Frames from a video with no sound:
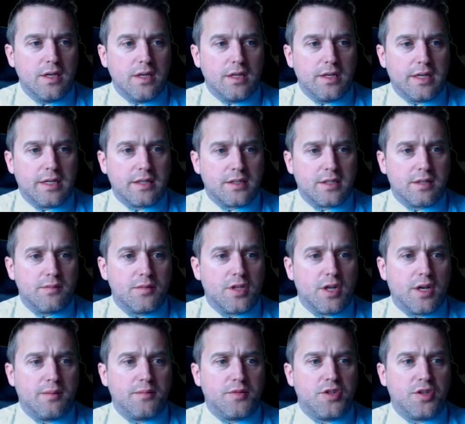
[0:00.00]
Now
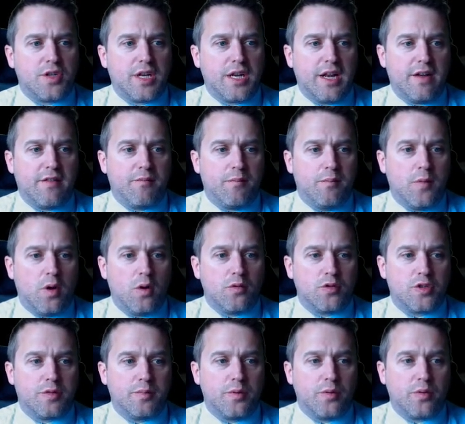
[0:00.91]
sometimes you can have
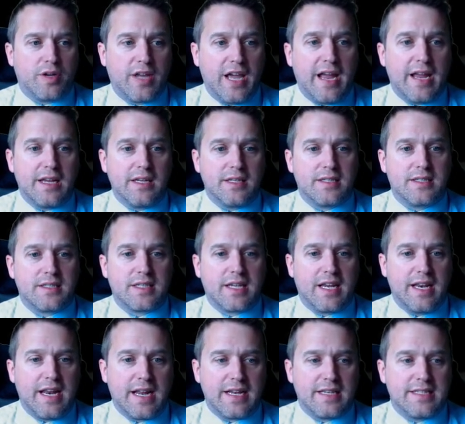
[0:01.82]
multiple gates
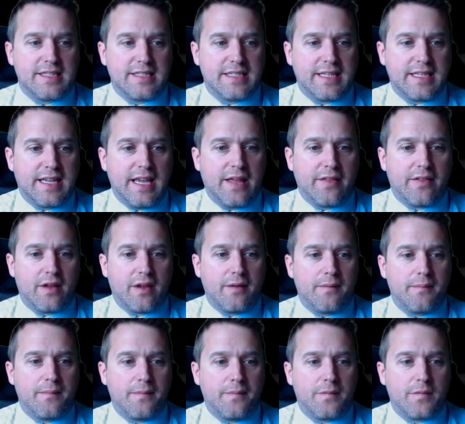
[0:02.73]
connected together
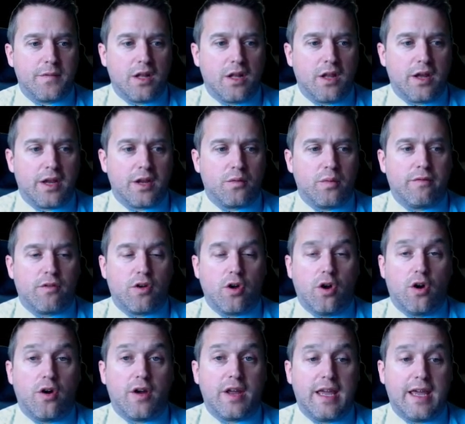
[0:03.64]
like we've
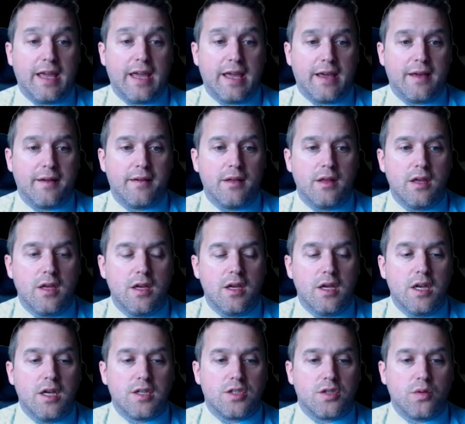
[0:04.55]
got here.
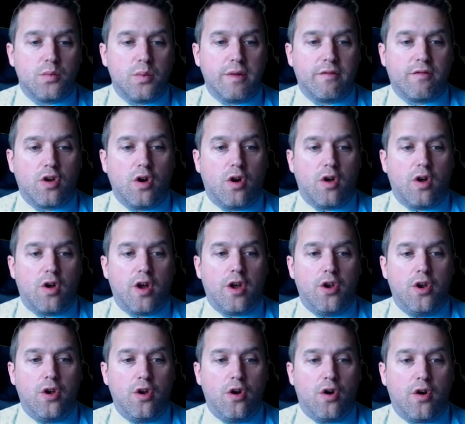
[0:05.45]
So we've got a
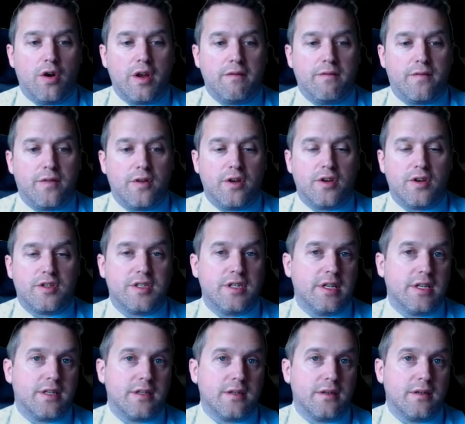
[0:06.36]
not
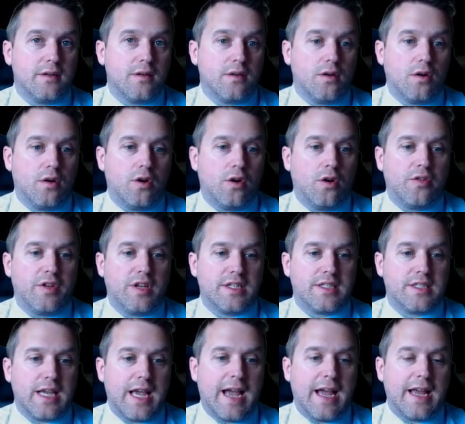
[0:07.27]
inverted on
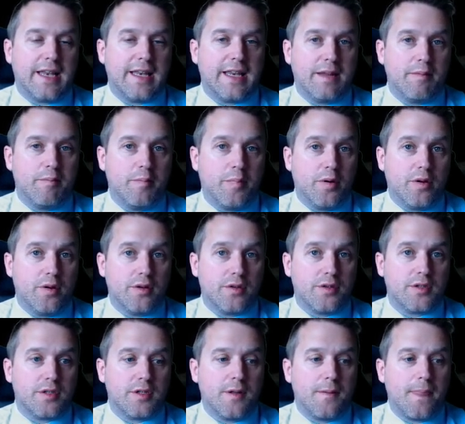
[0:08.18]
this AND
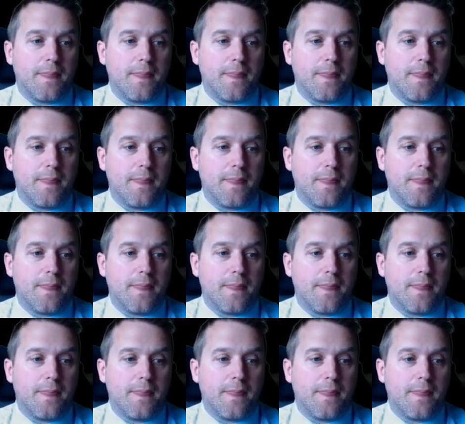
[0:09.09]
input.